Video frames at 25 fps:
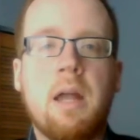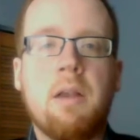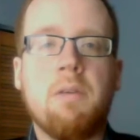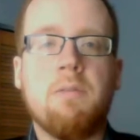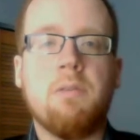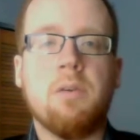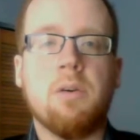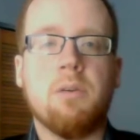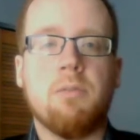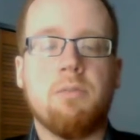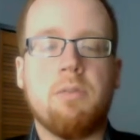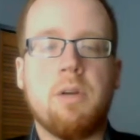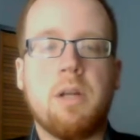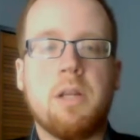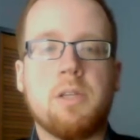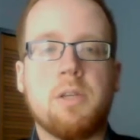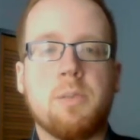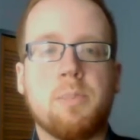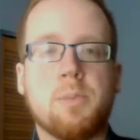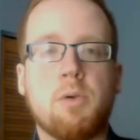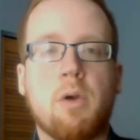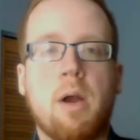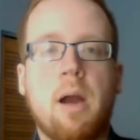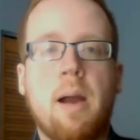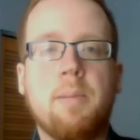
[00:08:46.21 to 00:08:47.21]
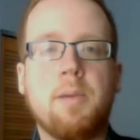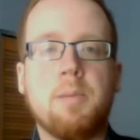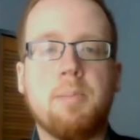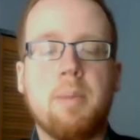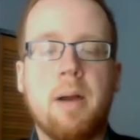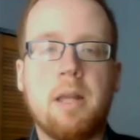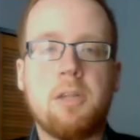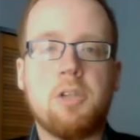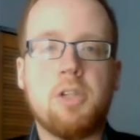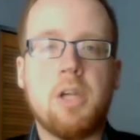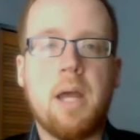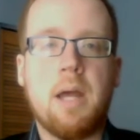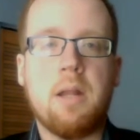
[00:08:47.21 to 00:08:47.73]
and feel free to subscribe to
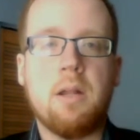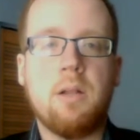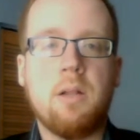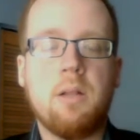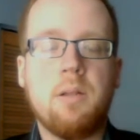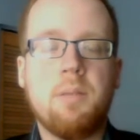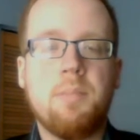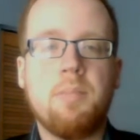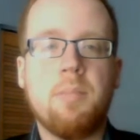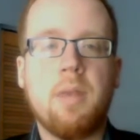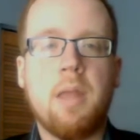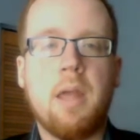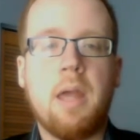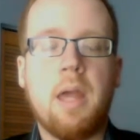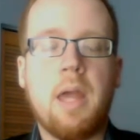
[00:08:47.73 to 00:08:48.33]
my channel,